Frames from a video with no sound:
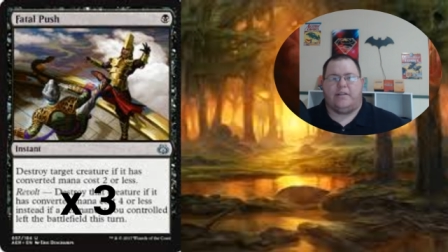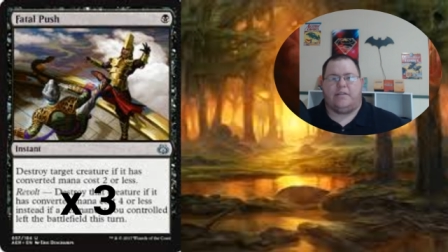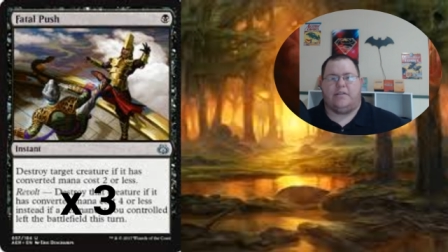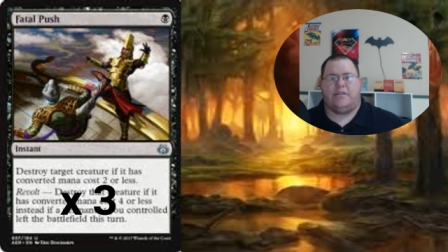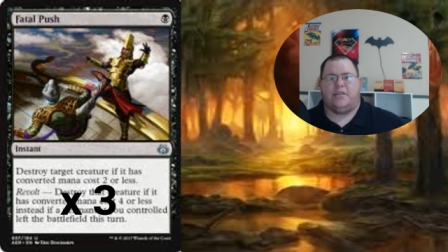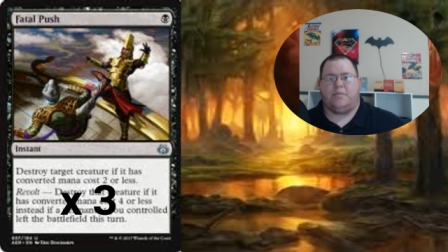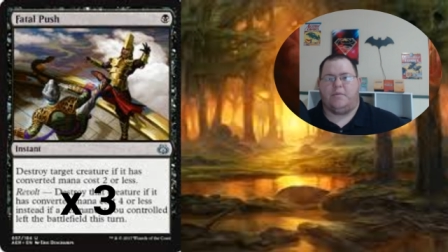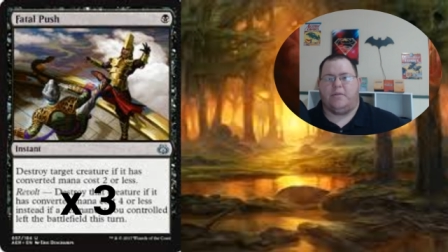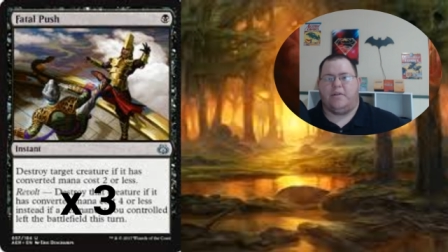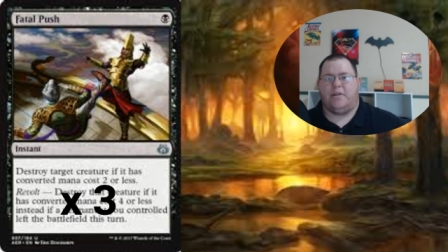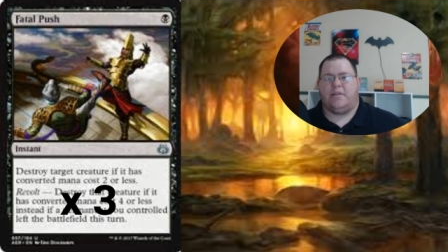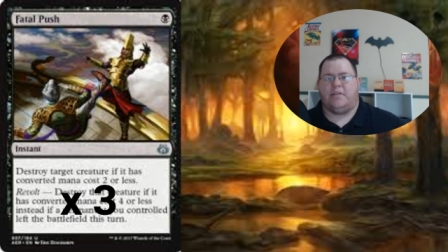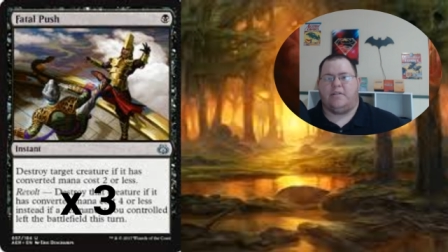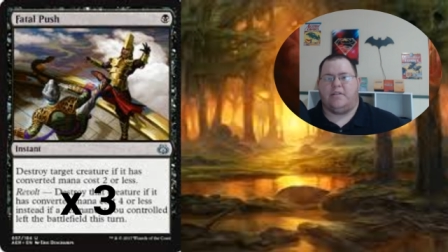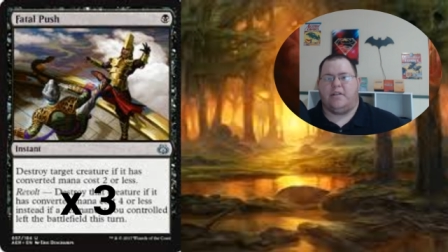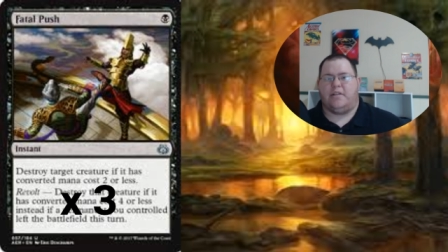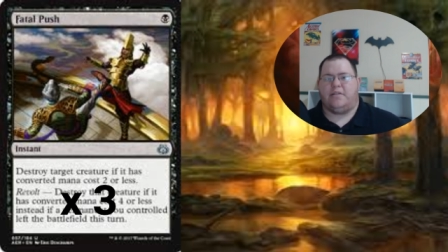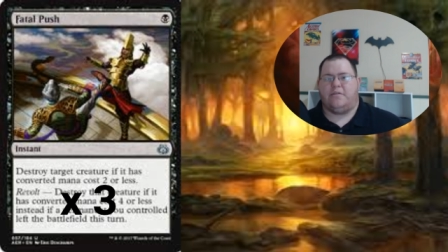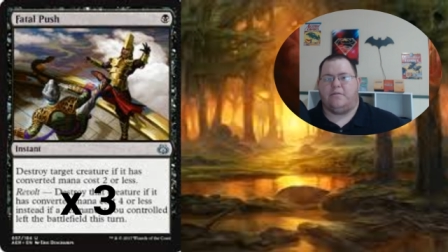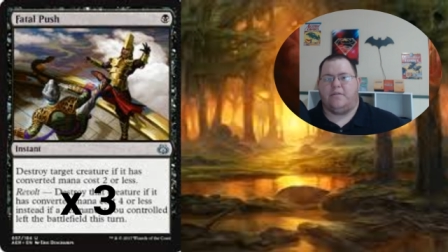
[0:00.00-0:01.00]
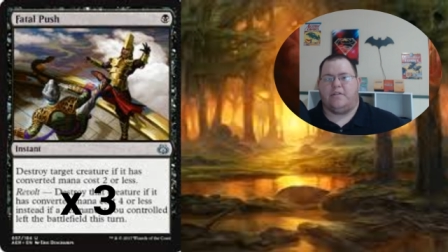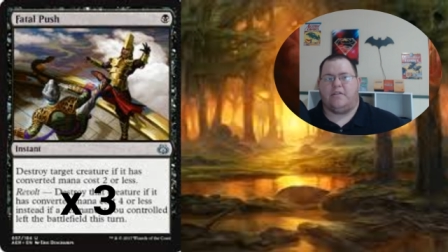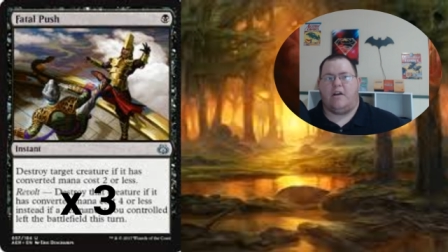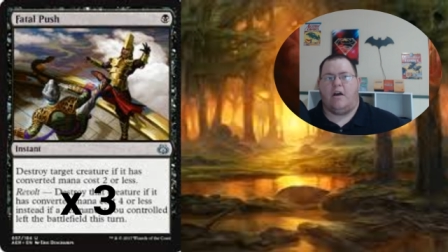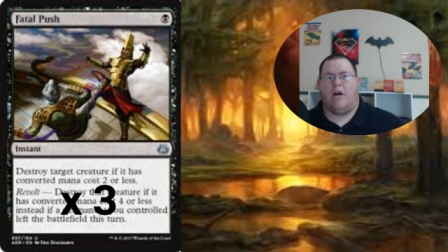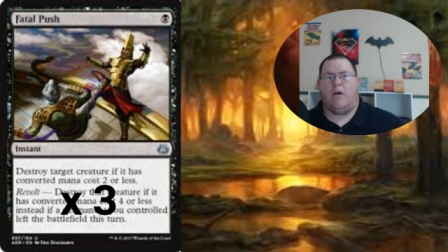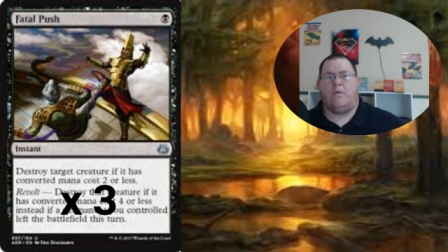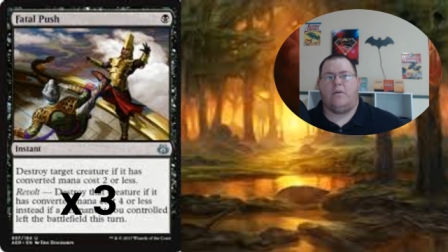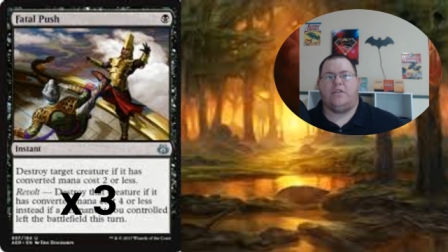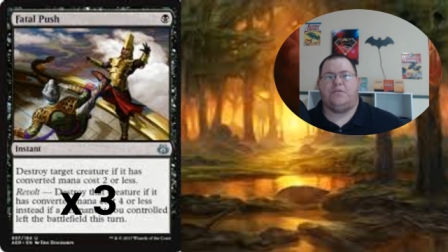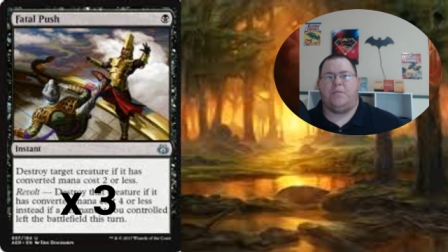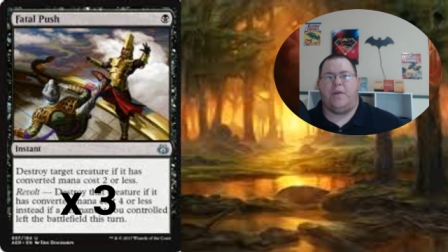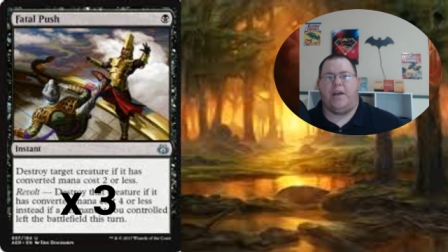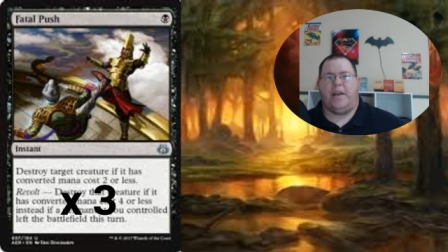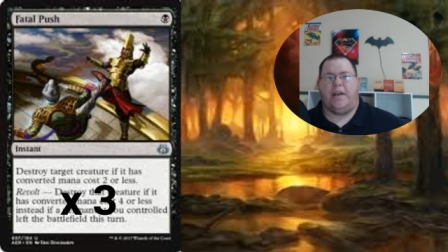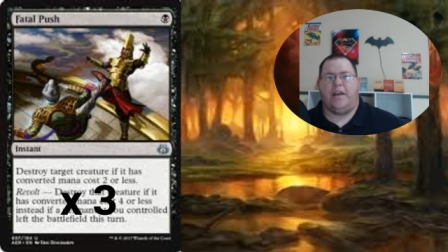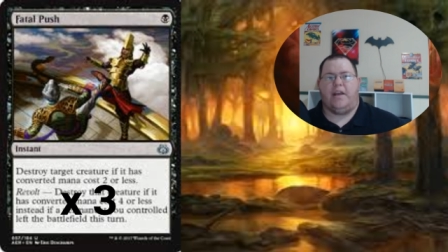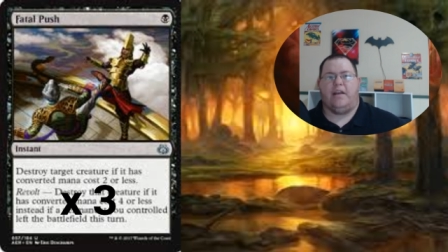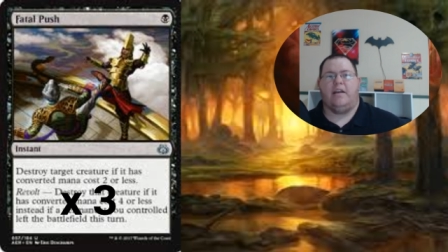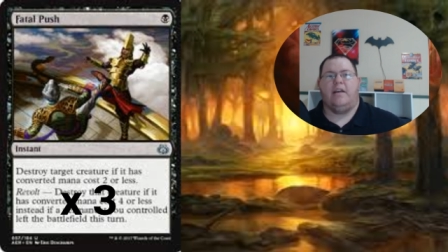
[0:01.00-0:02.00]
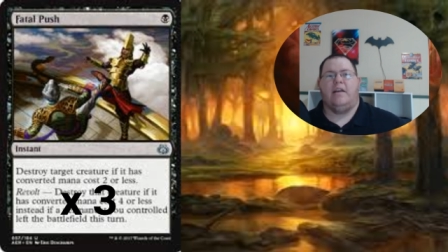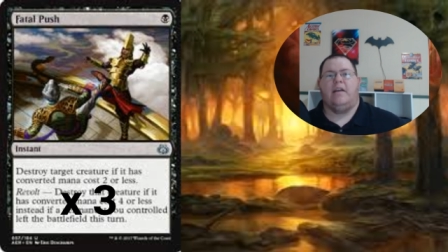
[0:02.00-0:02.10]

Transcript: just because Tezzeret's always making